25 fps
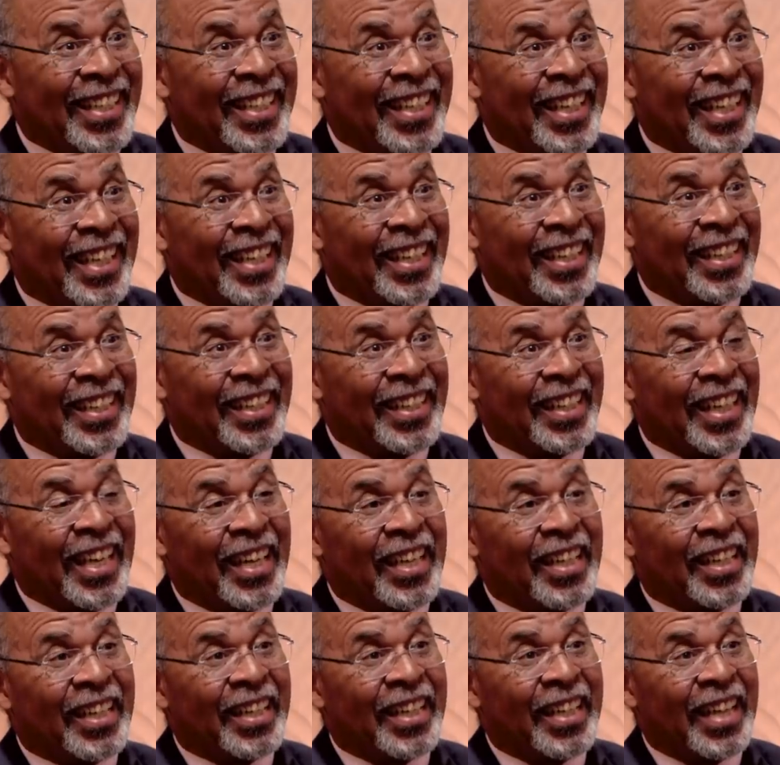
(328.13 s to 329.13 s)

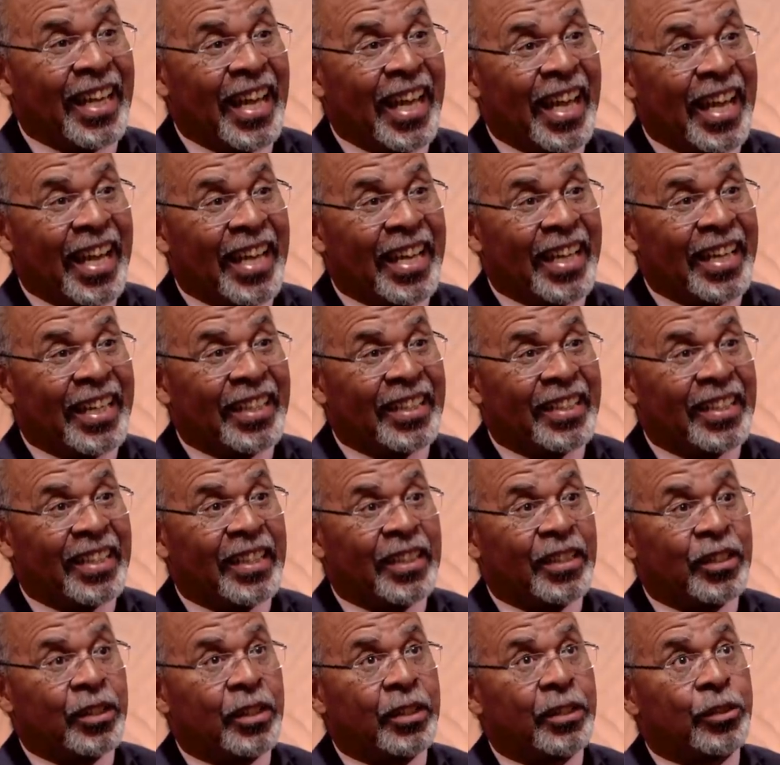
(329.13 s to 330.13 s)

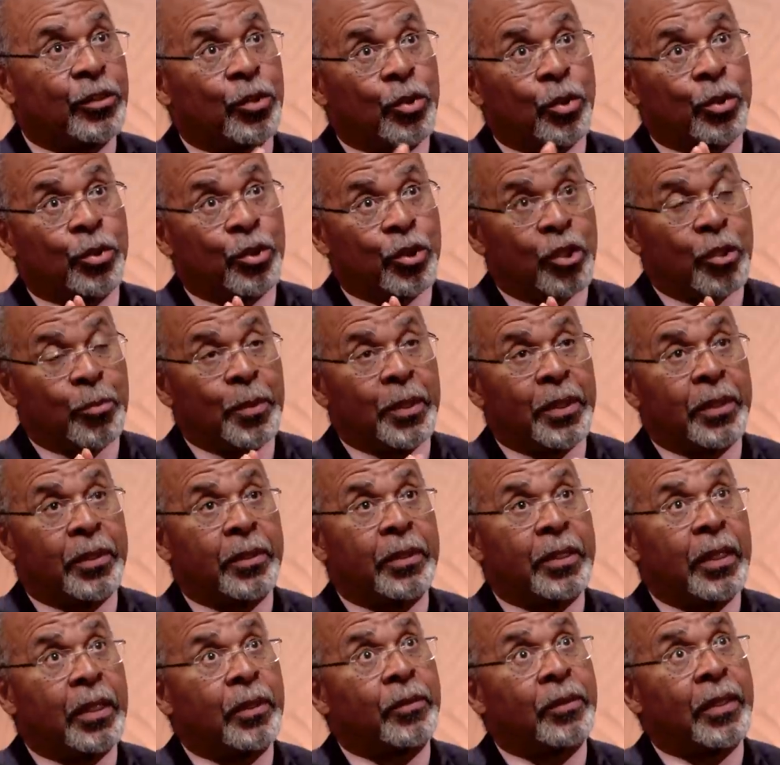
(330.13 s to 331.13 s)

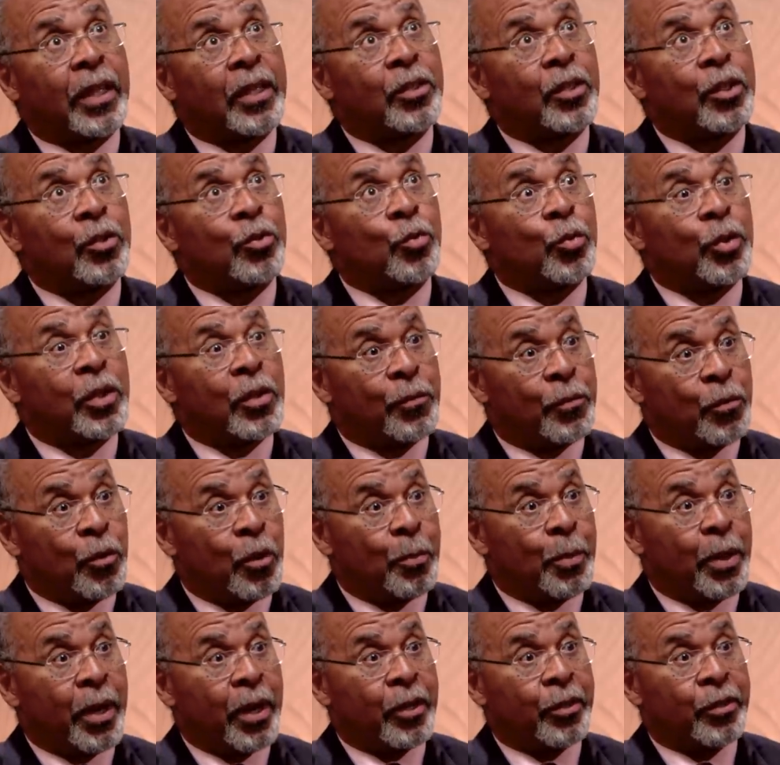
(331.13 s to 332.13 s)

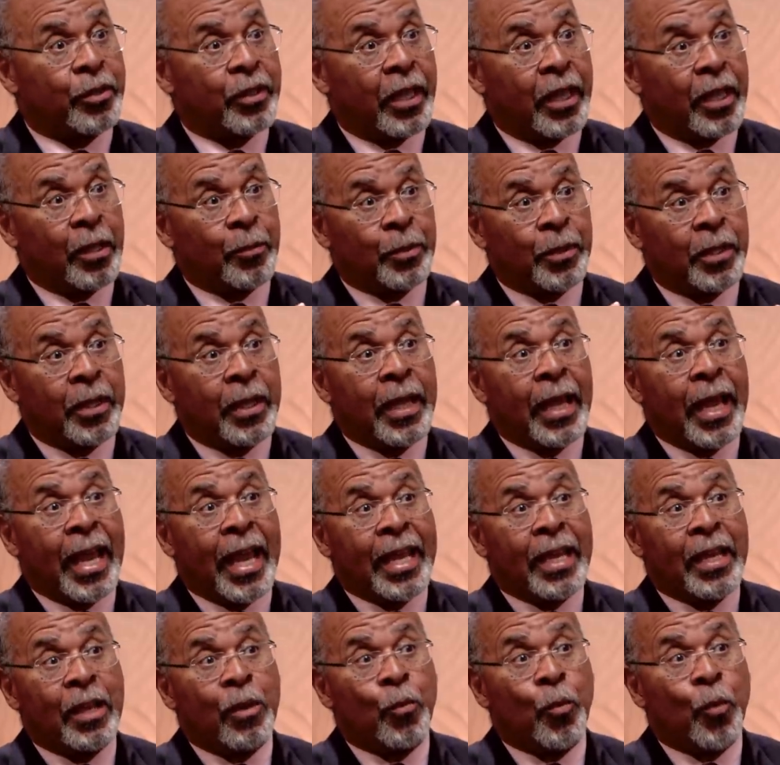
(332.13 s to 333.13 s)
1924 Paris Games.
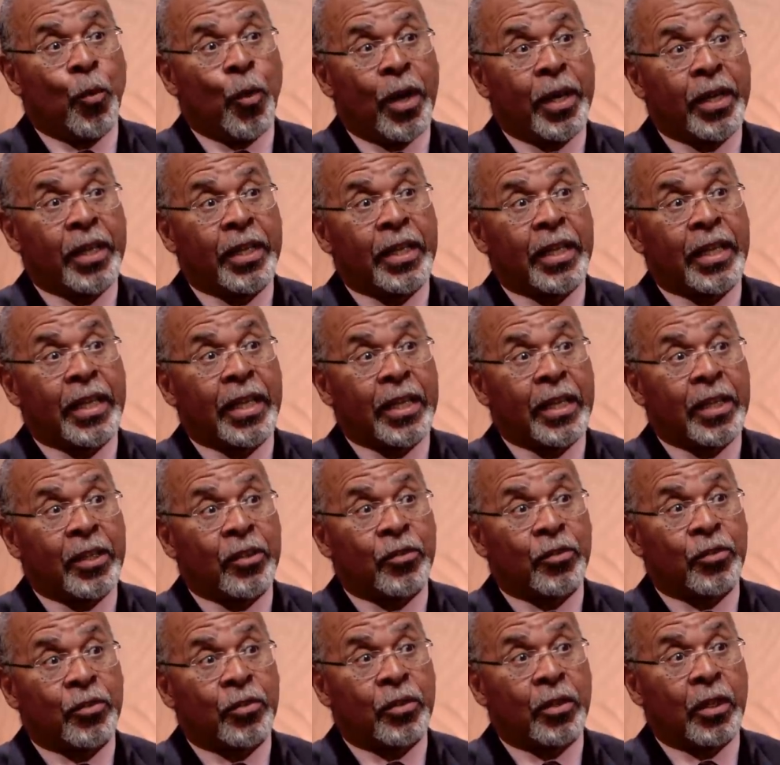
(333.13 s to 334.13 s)
And he won it
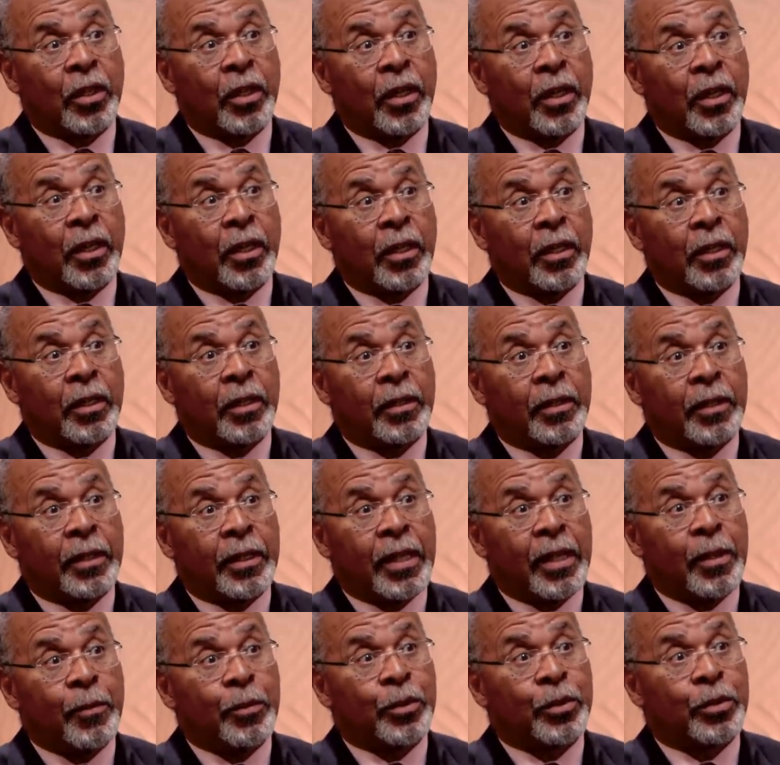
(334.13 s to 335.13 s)
against,
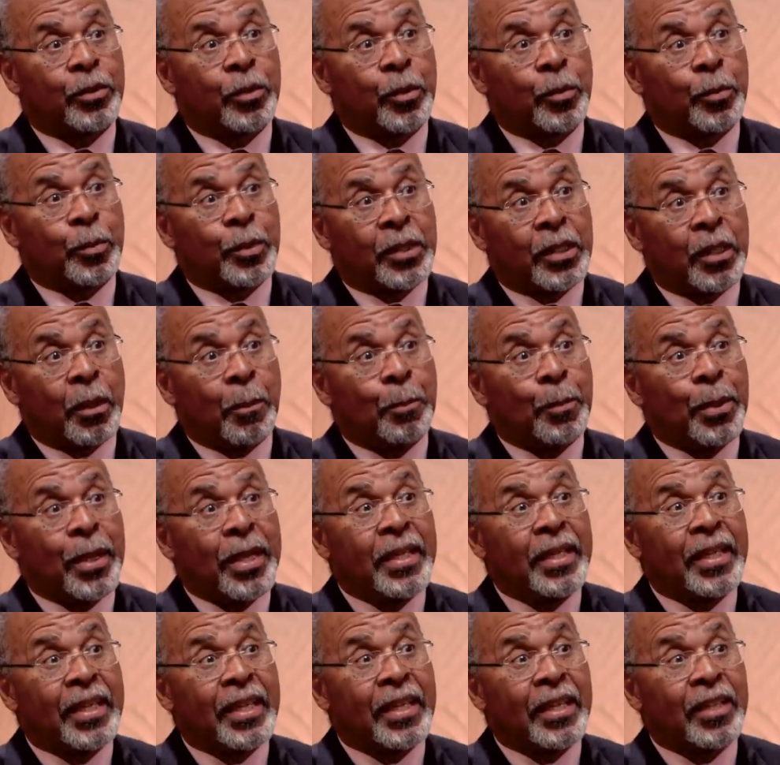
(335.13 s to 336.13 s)
he was to
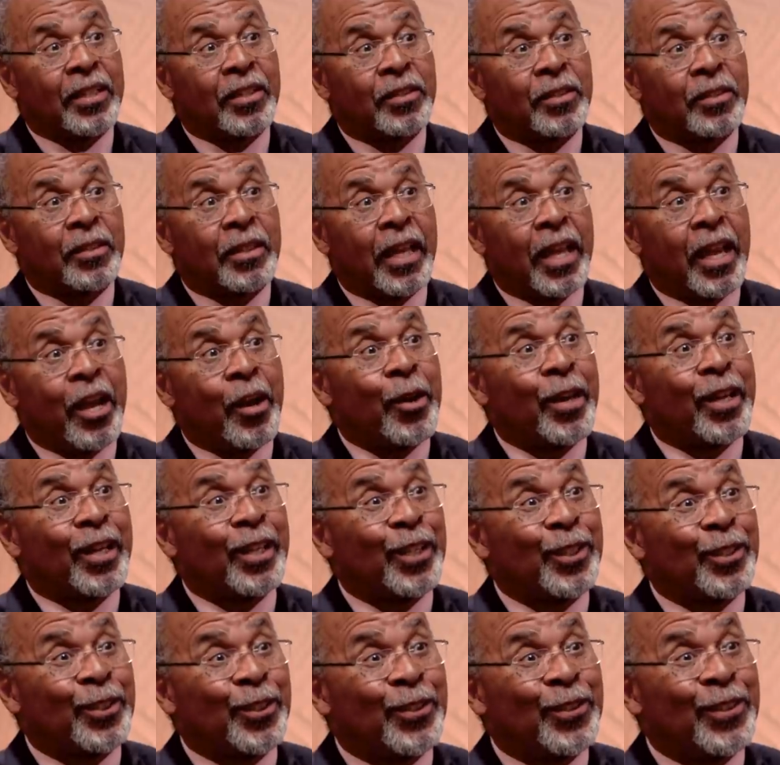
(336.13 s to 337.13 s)
compete against Eric
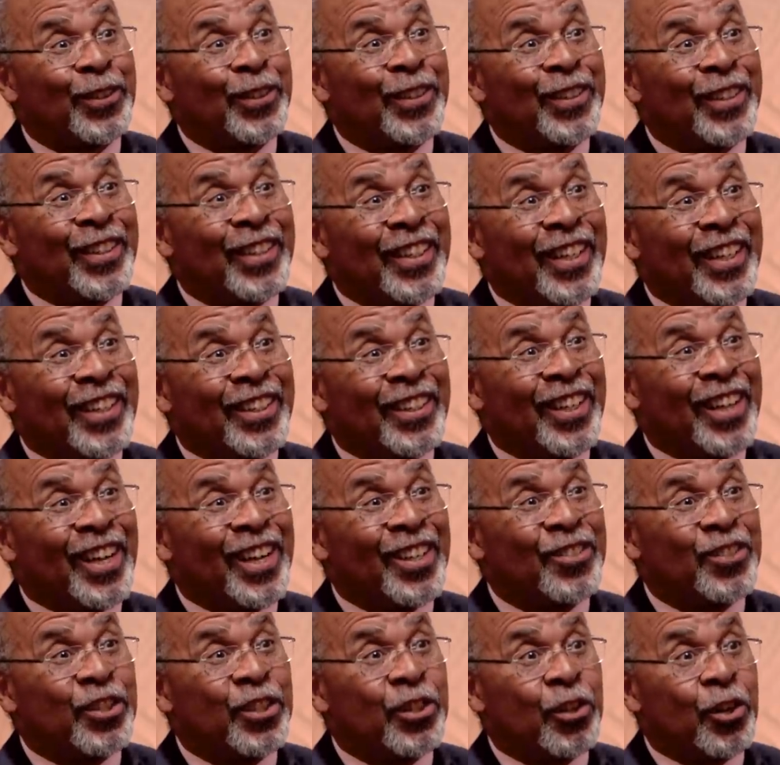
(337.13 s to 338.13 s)
Little in the
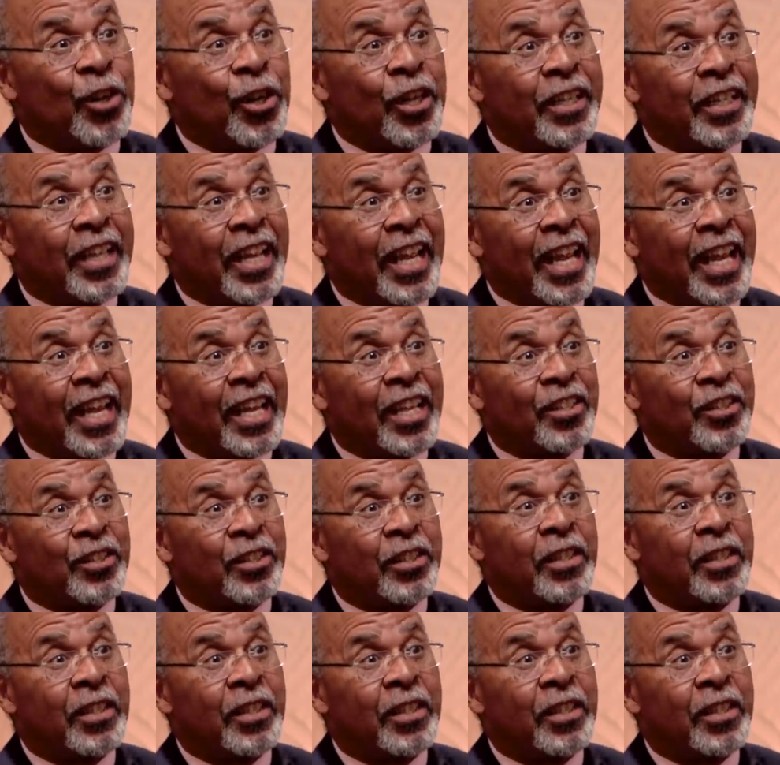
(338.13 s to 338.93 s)
100-yard dash.